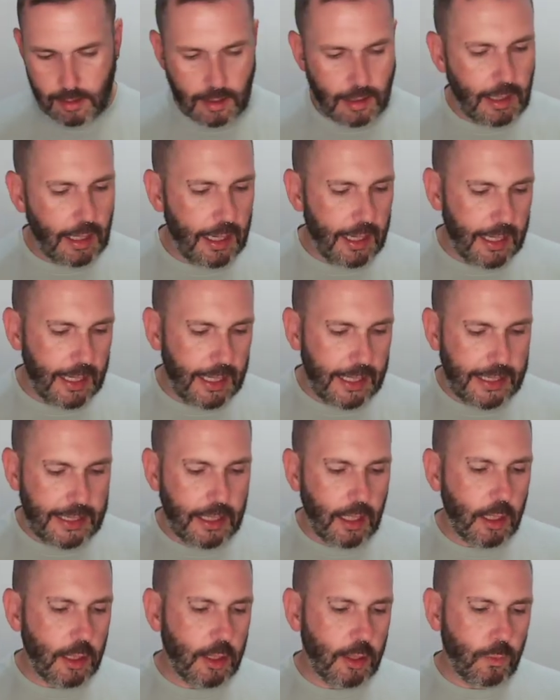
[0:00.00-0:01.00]

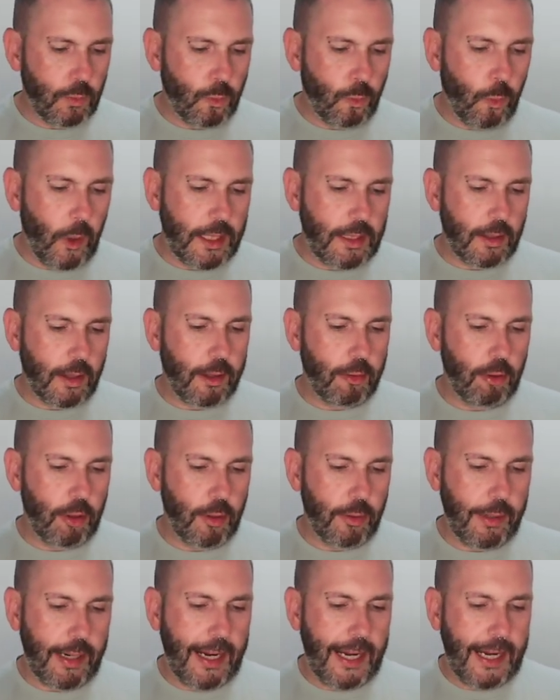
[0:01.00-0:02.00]
I went
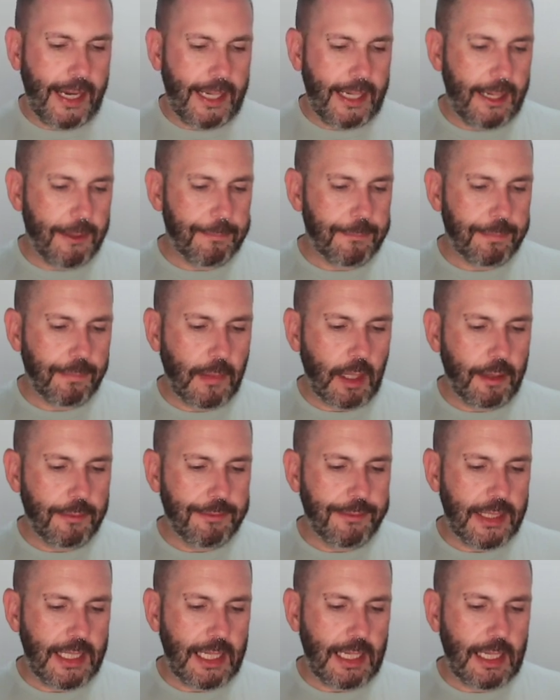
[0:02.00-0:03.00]
through a
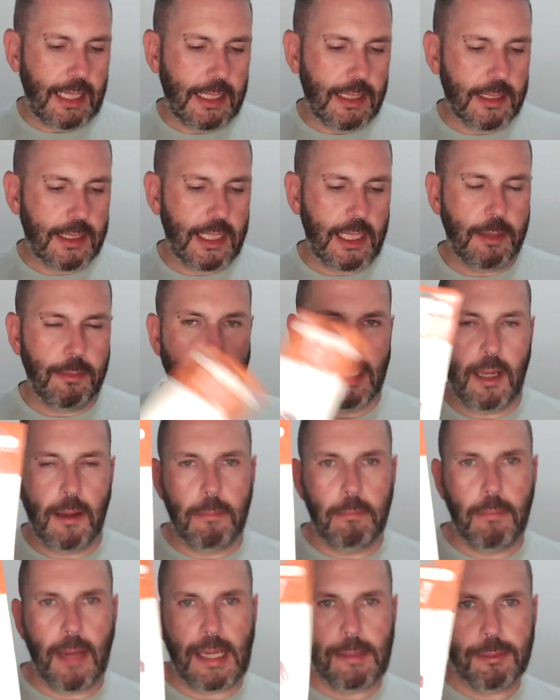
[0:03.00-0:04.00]
vanilla cinnamon
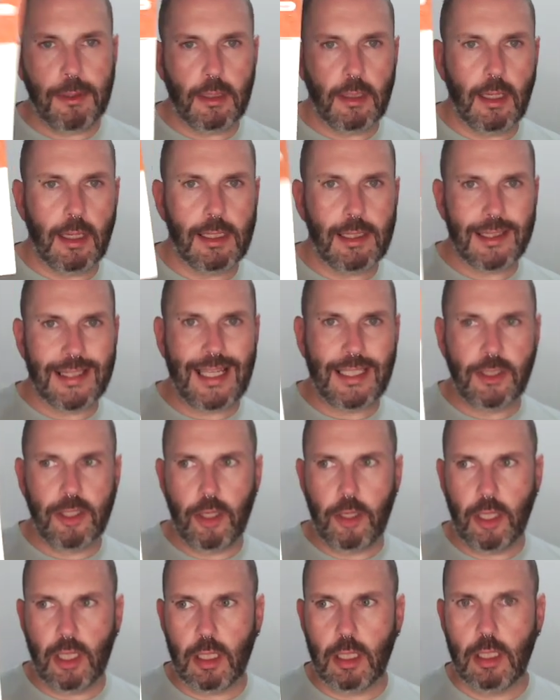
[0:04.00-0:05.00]
maple scent
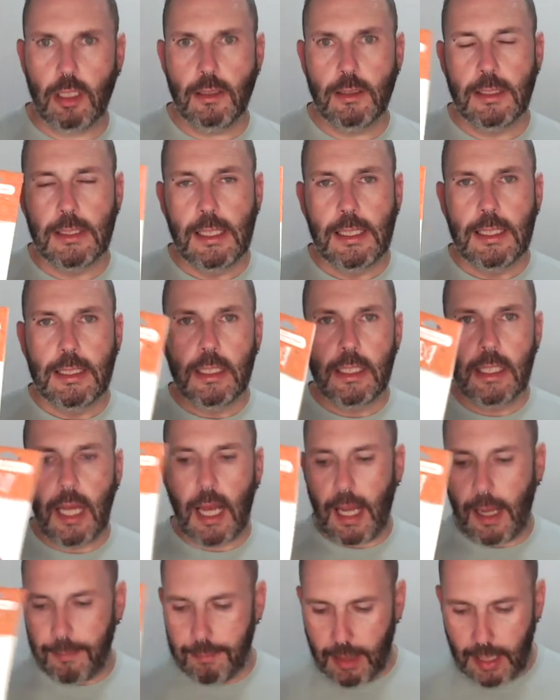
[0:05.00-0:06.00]
circle,
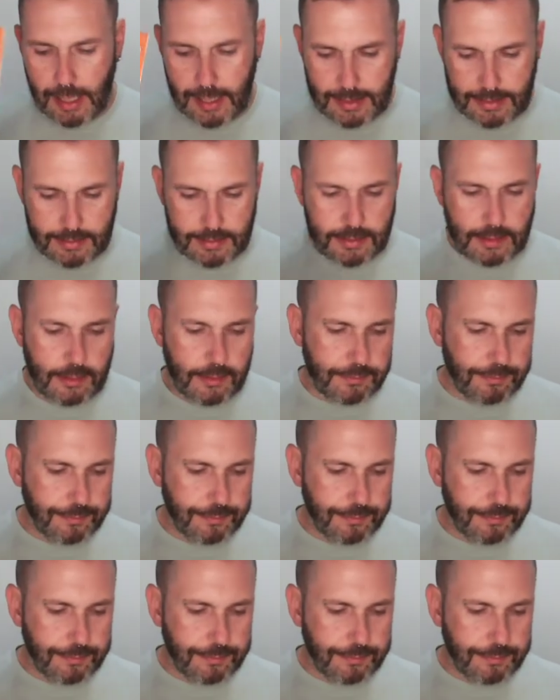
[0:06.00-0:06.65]
and